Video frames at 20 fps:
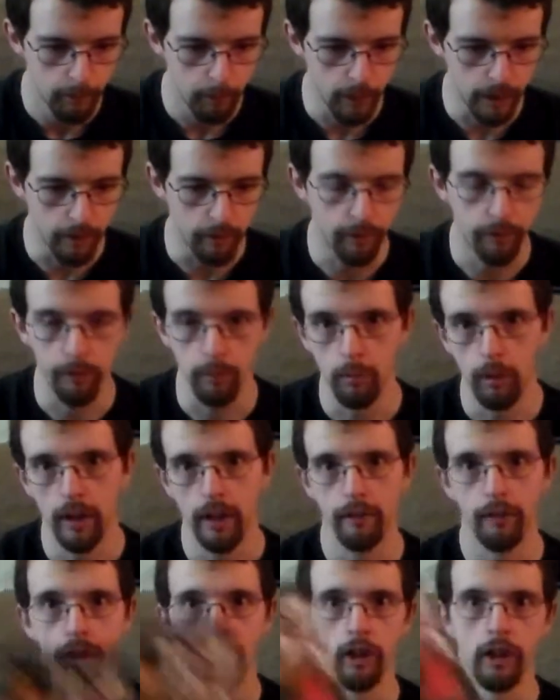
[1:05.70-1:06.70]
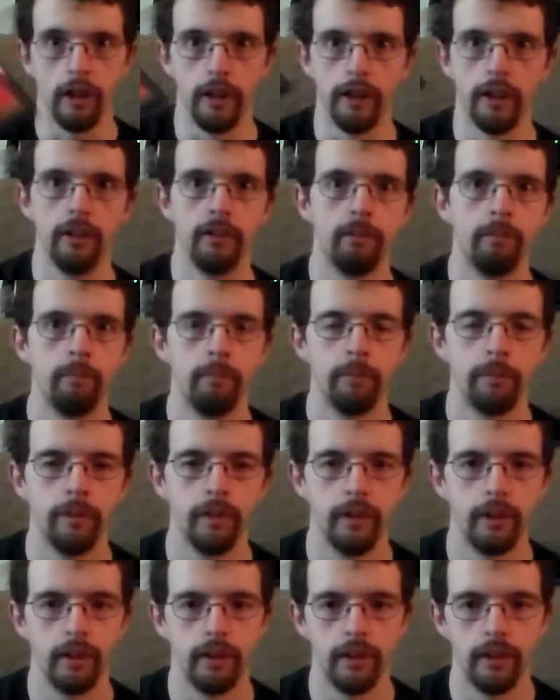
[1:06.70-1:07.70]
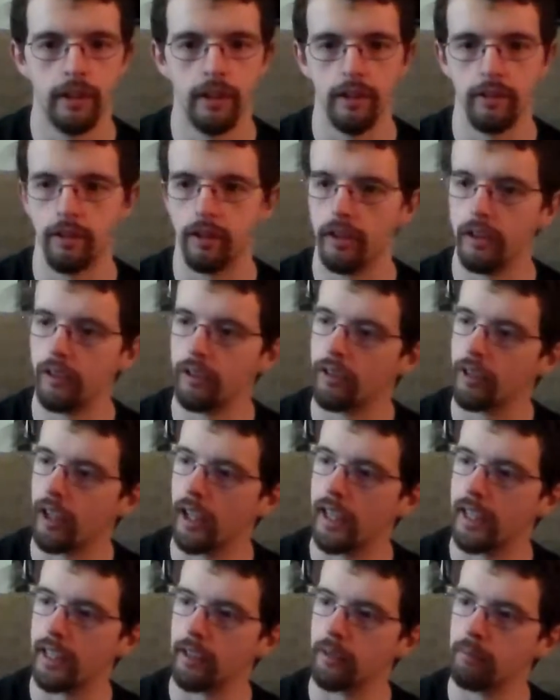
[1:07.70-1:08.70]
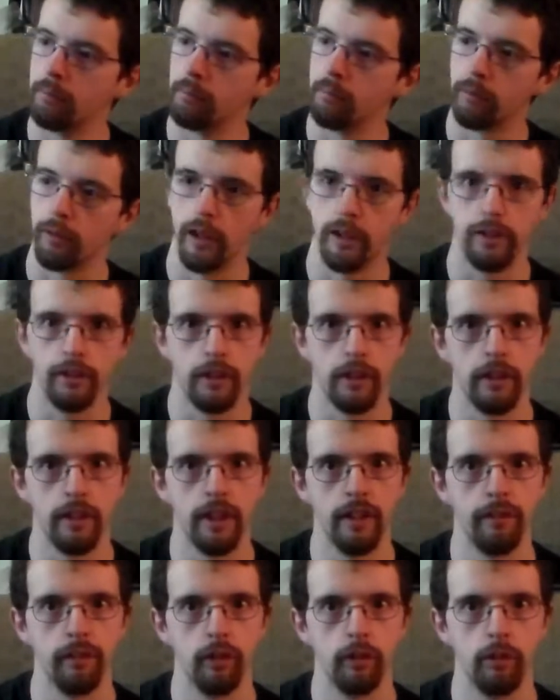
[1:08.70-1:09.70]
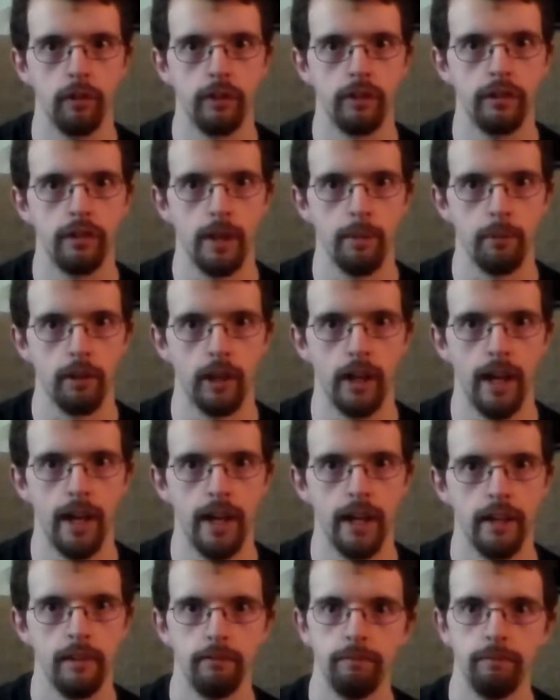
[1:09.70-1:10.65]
But from what I've heard, this is like Resident Evil with samurai.